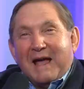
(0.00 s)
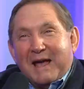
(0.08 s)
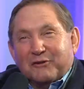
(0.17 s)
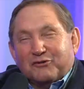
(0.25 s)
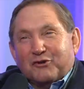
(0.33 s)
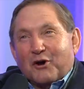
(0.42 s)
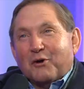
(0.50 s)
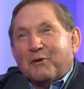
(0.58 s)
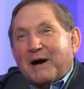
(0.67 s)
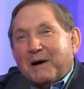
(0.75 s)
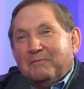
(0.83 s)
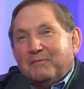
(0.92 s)
And
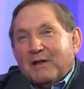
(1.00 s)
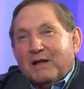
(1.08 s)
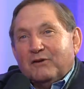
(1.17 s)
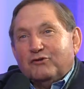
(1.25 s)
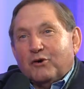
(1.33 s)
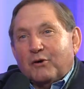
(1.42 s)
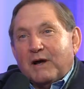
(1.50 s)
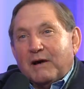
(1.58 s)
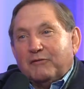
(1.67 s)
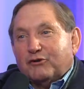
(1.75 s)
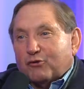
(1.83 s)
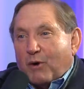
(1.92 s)
so so
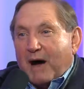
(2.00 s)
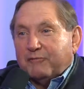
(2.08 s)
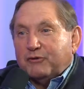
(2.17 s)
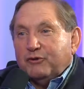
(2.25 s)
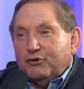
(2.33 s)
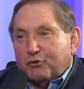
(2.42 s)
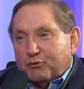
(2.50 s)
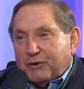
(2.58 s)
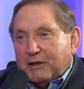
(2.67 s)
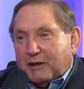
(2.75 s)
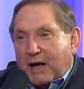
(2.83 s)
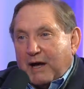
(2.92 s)
every so often you
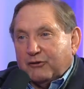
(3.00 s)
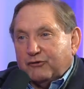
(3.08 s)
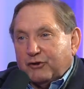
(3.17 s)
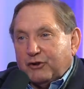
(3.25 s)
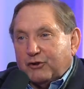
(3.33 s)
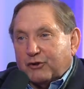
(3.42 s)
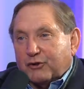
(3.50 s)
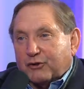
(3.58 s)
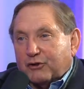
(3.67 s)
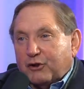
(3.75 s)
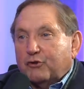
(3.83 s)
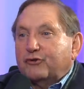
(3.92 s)
realize that you're
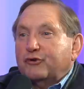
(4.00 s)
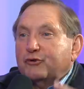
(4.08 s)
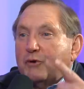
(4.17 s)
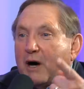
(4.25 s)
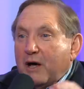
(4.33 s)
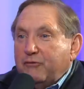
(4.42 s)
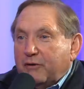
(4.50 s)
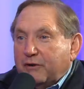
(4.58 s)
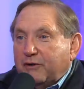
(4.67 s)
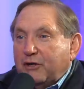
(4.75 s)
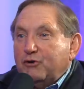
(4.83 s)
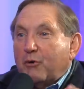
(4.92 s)
closer to 100
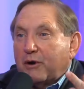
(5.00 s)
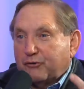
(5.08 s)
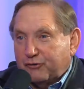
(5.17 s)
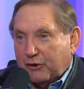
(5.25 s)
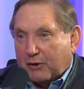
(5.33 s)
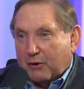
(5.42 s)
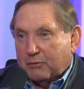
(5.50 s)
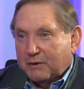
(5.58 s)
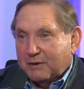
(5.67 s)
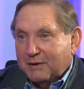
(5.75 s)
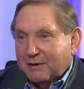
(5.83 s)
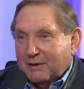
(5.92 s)
than you are to zero.
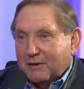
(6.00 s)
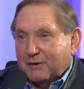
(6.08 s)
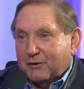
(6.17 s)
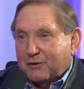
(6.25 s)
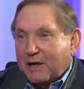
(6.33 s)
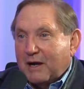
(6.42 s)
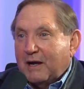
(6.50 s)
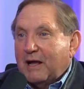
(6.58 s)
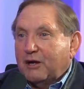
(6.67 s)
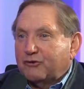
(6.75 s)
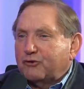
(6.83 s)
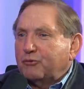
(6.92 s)
Okay,
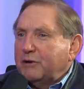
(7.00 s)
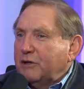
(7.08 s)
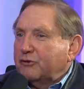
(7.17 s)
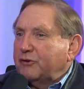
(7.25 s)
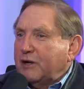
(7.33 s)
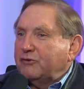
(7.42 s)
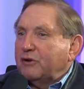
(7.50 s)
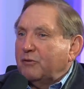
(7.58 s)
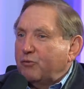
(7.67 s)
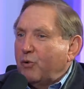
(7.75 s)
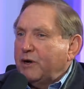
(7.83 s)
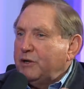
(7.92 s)
and it's the realization
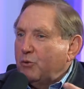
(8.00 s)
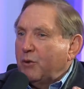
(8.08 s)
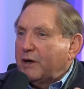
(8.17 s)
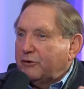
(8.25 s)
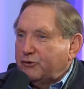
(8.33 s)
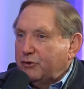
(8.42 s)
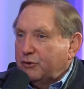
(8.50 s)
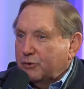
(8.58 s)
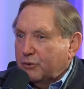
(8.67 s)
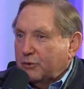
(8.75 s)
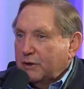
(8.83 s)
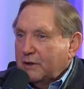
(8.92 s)
of, what do you want to
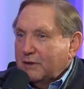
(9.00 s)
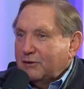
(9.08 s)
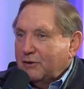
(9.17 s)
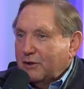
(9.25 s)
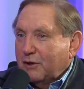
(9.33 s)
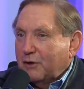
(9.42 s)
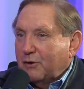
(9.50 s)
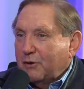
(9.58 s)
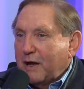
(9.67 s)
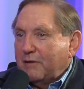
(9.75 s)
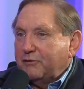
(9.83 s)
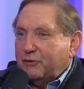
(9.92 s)
do? You know,
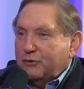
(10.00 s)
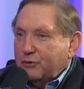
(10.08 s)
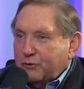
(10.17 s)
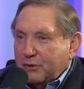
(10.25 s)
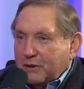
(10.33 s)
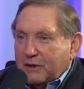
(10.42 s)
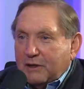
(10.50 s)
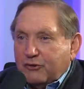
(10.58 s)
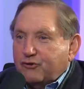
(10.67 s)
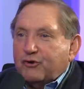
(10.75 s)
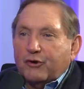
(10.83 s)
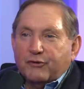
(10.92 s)
have you
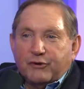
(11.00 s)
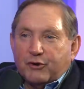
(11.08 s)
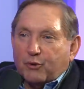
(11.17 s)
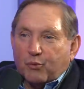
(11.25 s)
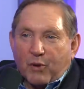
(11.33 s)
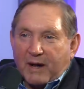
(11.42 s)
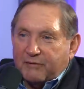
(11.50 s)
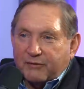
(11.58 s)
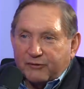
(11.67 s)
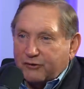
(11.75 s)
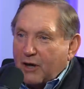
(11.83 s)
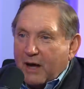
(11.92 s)
ensured that your wife
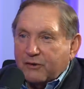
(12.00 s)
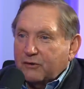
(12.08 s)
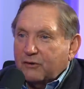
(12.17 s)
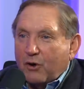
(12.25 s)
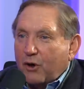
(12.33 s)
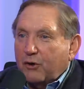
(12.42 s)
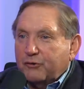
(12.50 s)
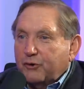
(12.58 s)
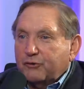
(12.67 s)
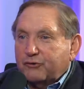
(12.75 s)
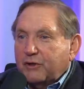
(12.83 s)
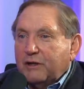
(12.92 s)
has gotten all
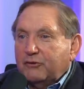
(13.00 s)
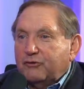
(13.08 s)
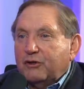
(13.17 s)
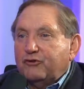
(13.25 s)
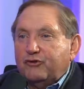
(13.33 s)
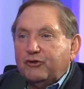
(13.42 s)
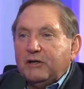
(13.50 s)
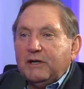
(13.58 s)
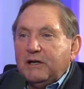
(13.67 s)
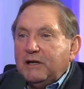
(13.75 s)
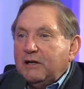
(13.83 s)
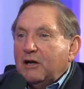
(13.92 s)
those things that
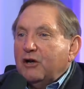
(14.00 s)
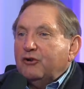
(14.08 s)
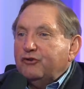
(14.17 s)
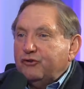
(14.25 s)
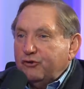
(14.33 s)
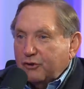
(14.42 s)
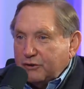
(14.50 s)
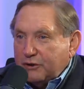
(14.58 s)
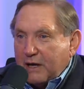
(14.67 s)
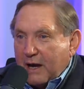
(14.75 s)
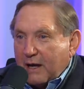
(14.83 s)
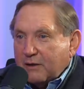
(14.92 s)
she should
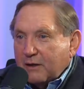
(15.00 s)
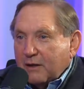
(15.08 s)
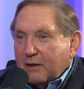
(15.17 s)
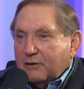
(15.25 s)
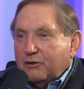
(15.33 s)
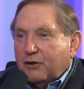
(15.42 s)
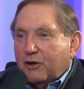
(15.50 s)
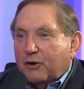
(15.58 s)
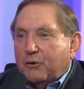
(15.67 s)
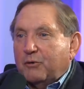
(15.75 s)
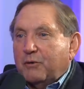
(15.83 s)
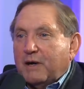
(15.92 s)
get, you
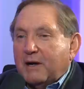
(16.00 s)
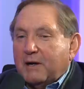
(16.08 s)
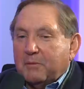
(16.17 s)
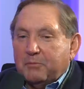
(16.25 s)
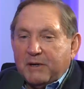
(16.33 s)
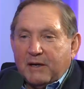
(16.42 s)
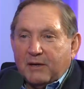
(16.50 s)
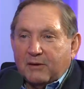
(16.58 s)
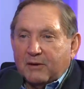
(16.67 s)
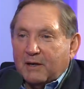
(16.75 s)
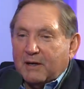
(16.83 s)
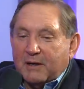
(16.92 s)
know,
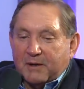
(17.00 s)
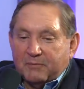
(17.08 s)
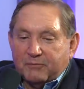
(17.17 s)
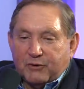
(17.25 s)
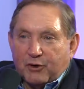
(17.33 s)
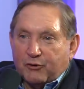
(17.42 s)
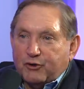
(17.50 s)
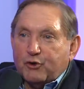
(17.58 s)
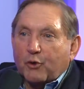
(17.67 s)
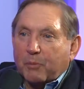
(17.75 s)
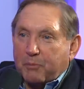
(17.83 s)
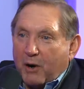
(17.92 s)
being, you know,
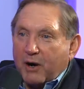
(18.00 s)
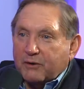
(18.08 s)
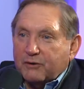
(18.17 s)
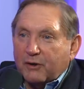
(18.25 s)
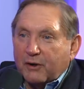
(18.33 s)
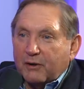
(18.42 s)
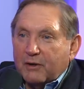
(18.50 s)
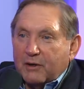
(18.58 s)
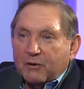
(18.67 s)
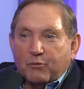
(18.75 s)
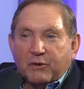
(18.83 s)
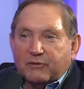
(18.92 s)
your partner,
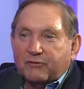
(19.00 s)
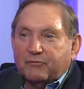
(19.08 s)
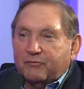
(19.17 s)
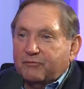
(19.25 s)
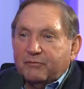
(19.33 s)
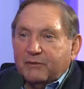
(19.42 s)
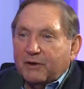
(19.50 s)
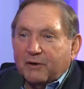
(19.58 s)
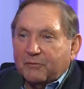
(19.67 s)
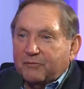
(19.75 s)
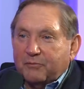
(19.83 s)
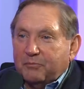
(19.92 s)
which, you
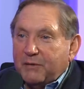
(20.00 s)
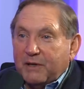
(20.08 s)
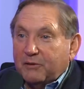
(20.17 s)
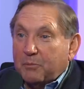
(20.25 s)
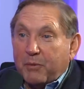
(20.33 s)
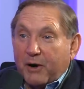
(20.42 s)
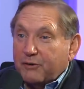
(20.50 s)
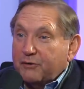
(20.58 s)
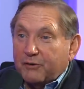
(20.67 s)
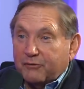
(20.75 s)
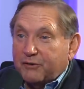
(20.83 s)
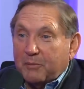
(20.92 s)
know, being the
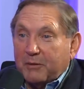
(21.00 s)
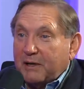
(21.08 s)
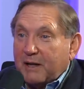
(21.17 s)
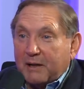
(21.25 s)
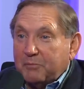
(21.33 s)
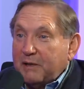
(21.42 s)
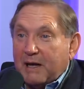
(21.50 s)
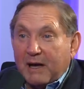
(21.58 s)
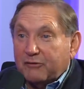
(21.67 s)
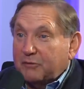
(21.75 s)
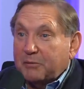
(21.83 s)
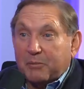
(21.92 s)
partner of somebody like me
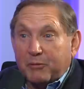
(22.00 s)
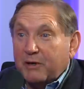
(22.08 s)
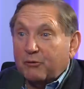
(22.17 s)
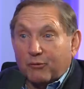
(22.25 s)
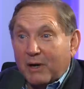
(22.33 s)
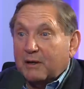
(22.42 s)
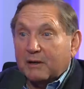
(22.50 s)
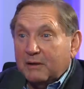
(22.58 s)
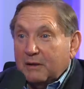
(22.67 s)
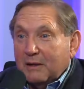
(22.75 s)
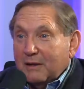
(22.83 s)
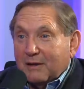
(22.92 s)
has to be pretty
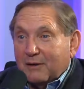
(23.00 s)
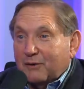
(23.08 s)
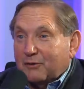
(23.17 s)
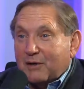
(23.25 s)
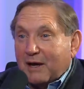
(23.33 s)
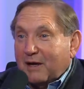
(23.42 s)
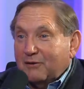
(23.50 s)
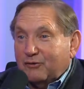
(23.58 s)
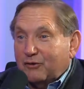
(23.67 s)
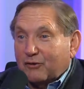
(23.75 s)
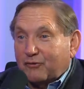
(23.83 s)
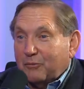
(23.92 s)
rugged, okay,
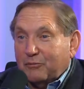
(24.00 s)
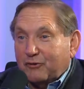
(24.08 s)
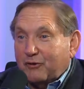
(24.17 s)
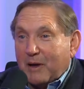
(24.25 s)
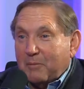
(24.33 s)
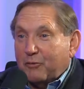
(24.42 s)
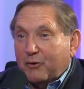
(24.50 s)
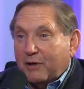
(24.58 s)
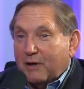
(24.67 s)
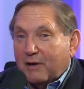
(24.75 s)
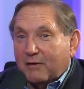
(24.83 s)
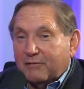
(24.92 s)
just from the
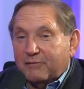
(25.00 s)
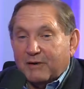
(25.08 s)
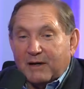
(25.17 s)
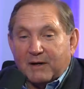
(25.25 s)
standpoint of,